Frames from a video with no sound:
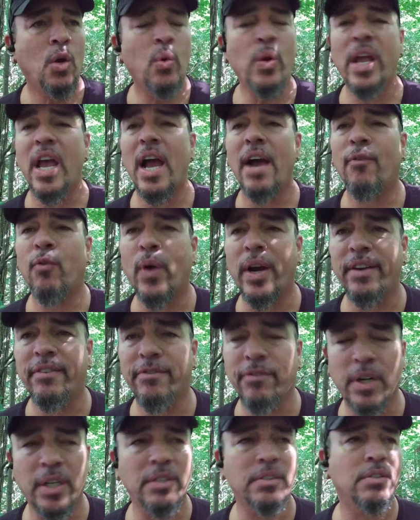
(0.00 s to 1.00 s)
We have
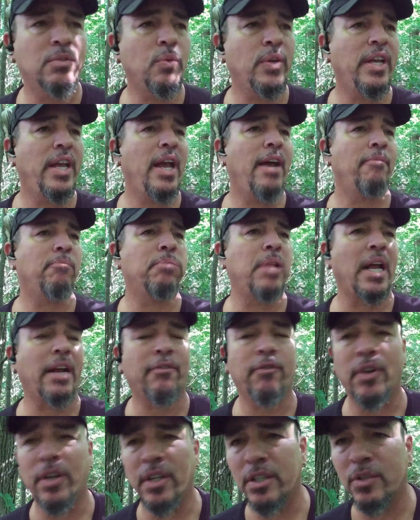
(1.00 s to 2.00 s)
white friends, we have
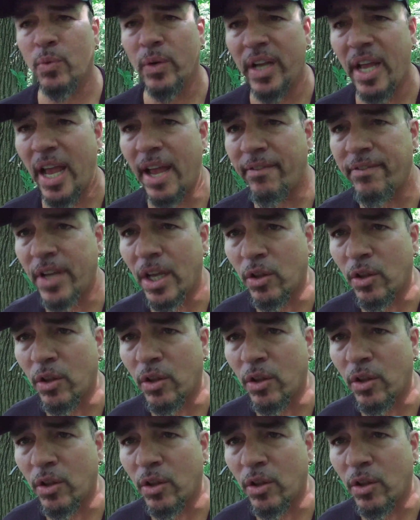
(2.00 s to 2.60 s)
black friends, we have